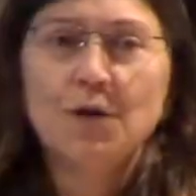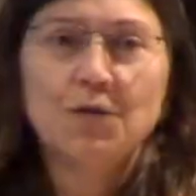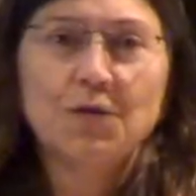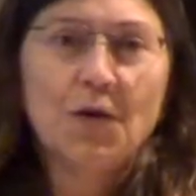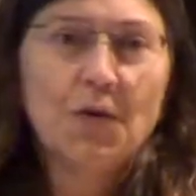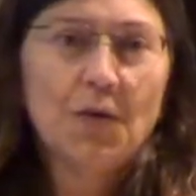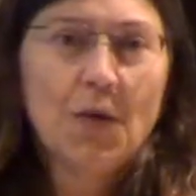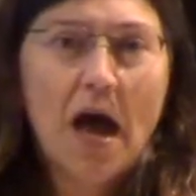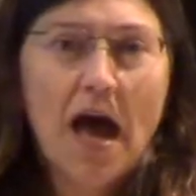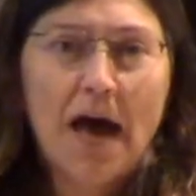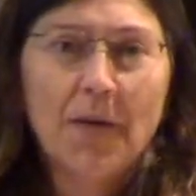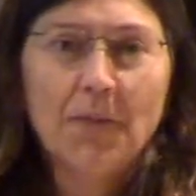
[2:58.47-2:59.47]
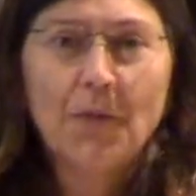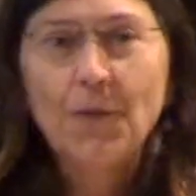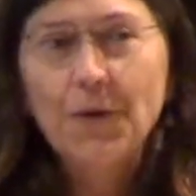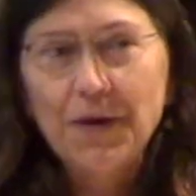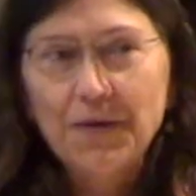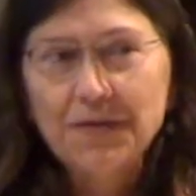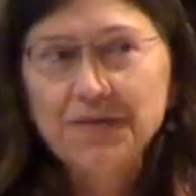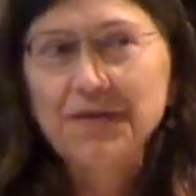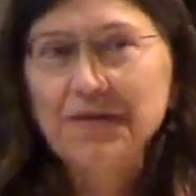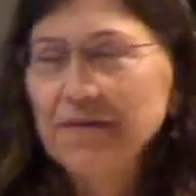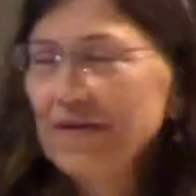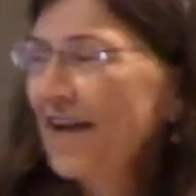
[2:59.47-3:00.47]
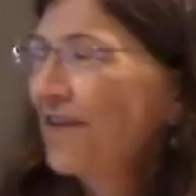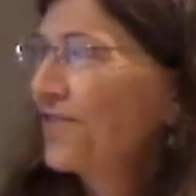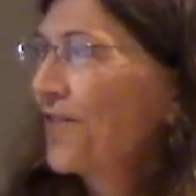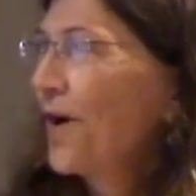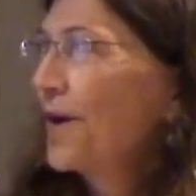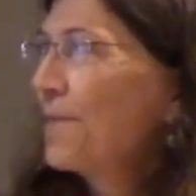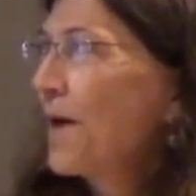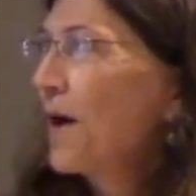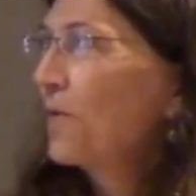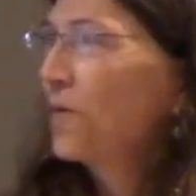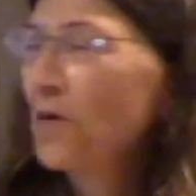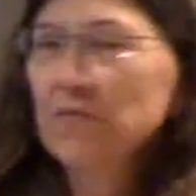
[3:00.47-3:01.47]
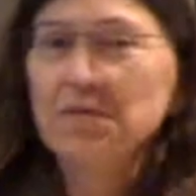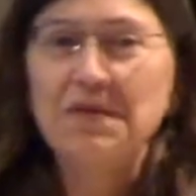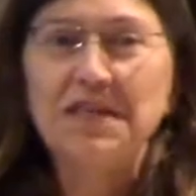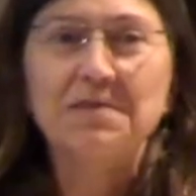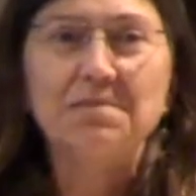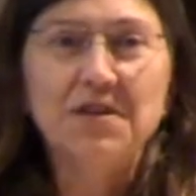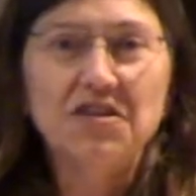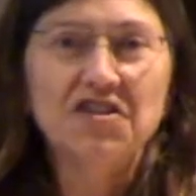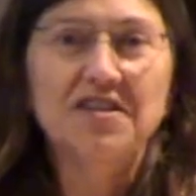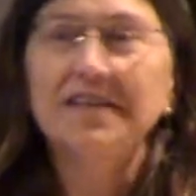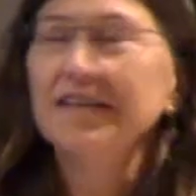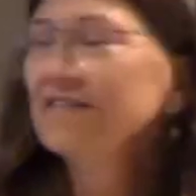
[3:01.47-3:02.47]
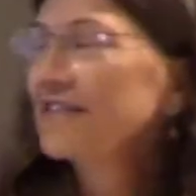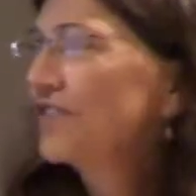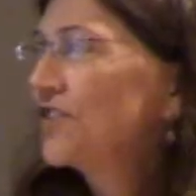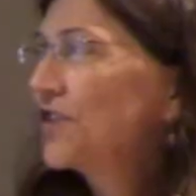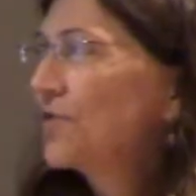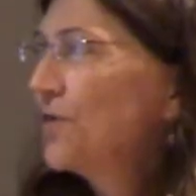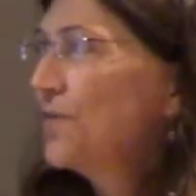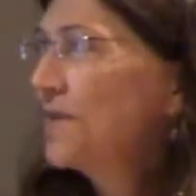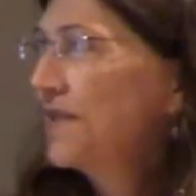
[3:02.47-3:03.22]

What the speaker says: So we also have thought about would be the mission of such a group,